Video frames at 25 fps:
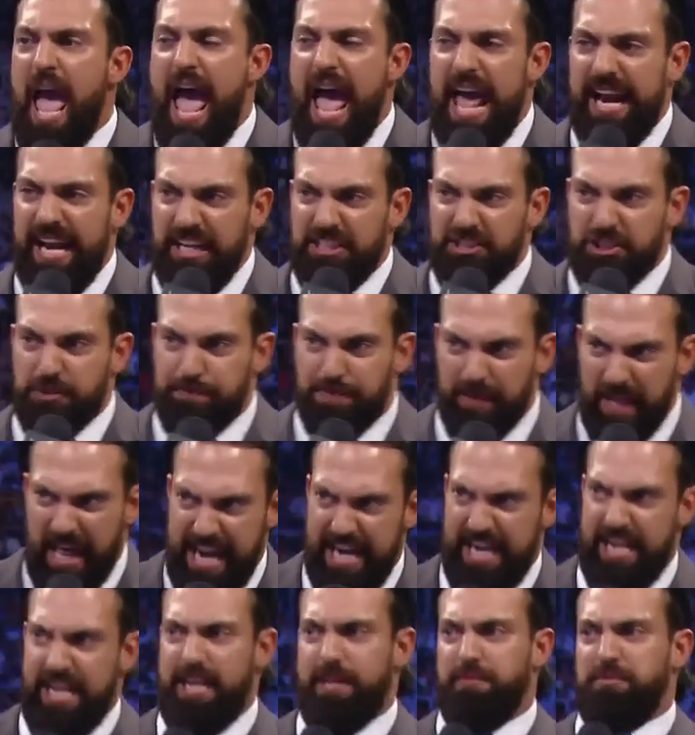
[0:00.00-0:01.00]
and
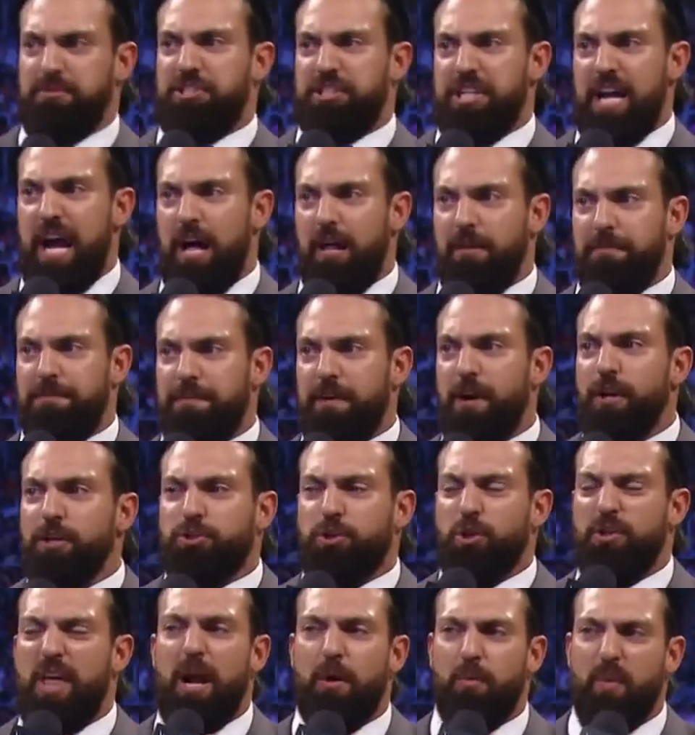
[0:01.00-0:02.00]
explain himself
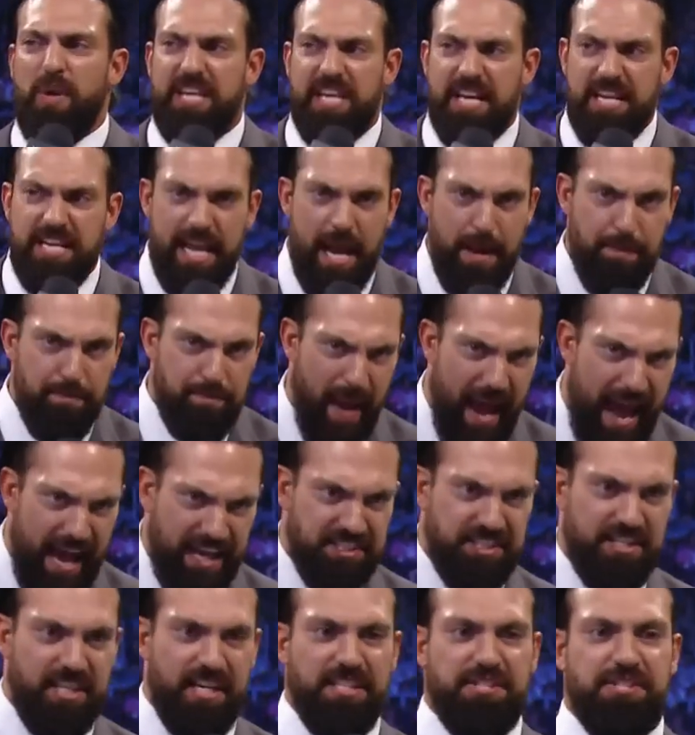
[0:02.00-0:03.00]
so that we can get
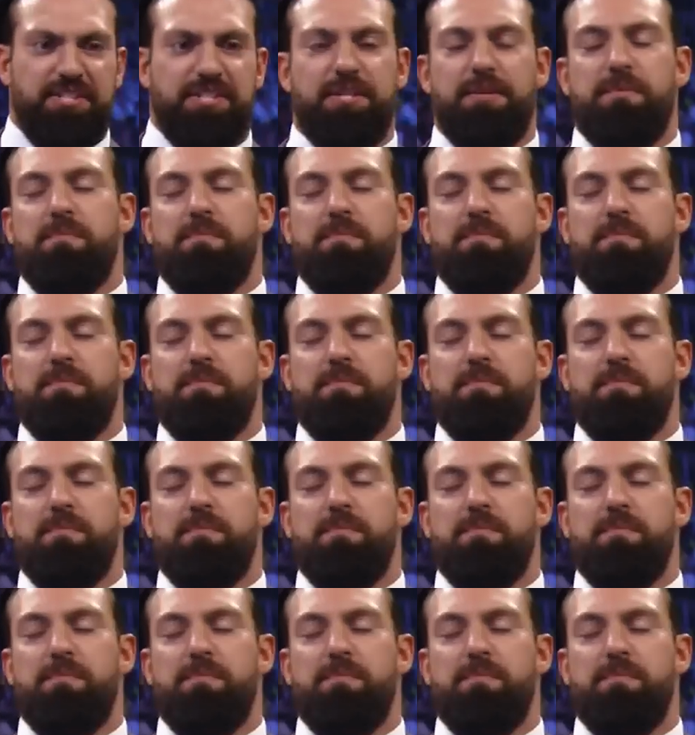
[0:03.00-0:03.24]
past this.